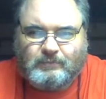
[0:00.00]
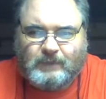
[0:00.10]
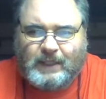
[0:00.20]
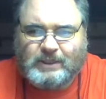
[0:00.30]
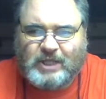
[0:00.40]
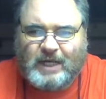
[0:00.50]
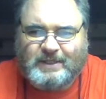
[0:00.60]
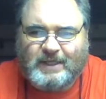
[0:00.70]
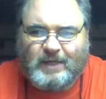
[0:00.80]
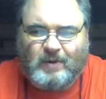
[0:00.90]
Hey,
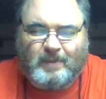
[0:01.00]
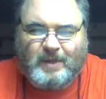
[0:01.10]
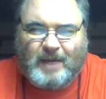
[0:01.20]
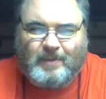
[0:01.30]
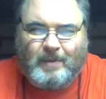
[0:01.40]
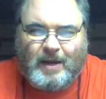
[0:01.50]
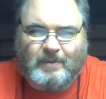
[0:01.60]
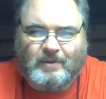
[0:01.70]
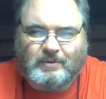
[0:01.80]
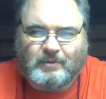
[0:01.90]
JT, you want to become a
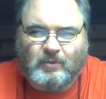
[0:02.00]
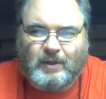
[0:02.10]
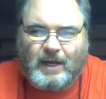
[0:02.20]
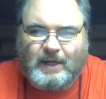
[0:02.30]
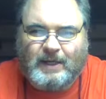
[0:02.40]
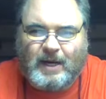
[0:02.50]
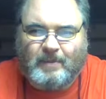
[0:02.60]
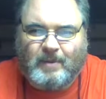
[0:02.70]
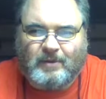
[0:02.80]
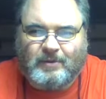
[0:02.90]
member? $1.99 a
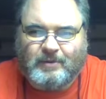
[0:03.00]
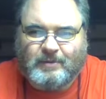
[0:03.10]
month.